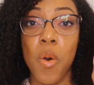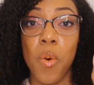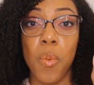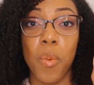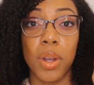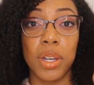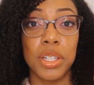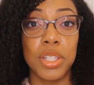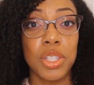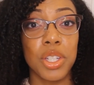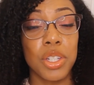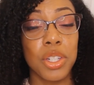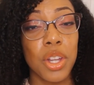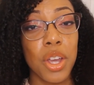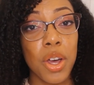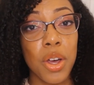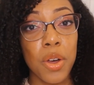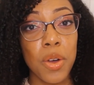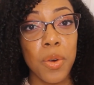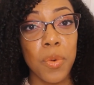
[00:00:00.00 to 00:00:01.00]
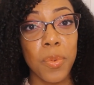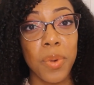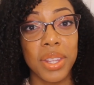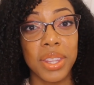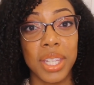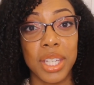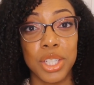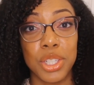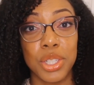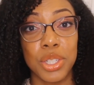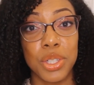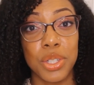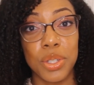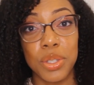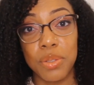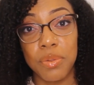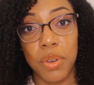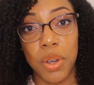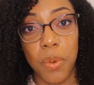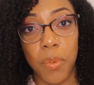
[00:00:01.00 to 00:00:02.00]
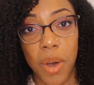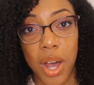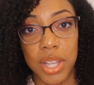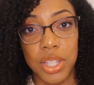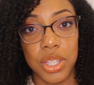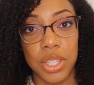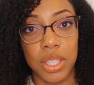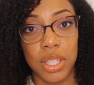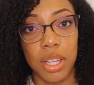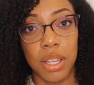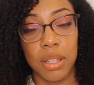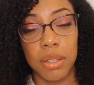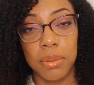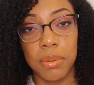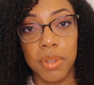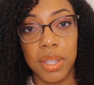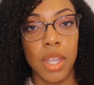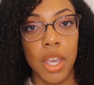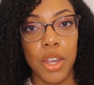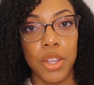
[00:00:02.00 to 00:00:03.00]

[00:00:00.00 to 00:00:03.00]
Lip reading: wanted to know what they should use for a wash and go.